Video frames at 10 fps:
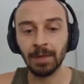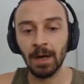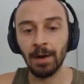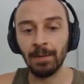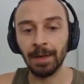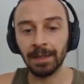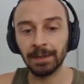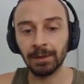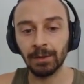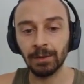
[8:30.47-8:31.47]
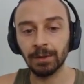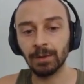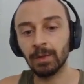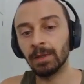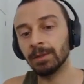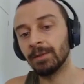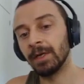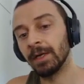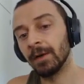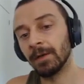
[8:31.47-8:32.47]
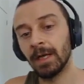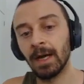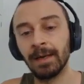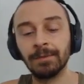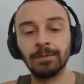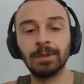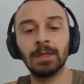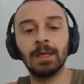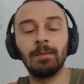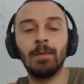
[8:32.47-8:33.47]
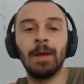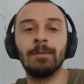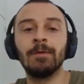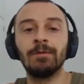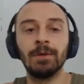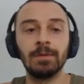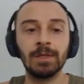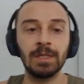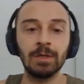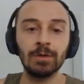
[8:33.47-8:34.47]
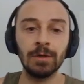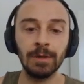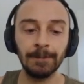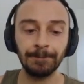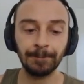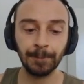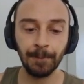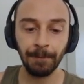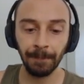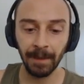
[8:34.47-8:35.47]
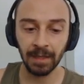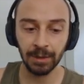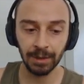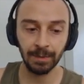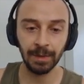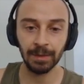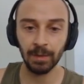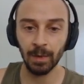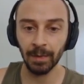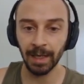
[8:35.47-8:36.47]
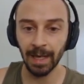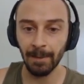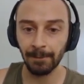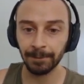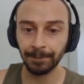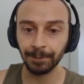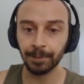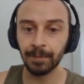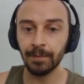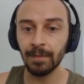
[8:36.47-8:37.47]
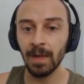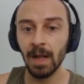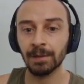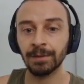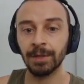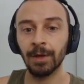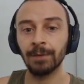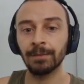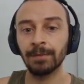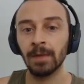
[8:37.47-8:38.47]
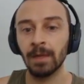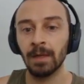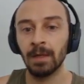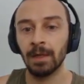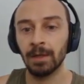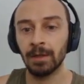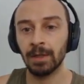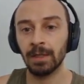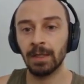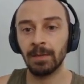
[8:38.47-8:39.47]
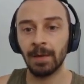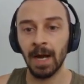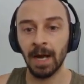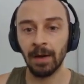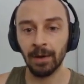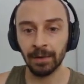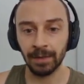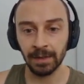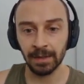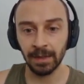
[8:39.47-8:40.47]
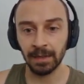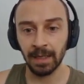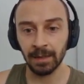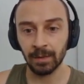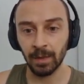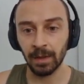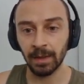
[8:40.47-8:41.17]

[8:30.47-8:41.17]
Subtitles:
Or I might get sold as well, depending on the items. Like, might move them to Syndra. Just depends on what we get. So, can keep an eye out on things like that as well.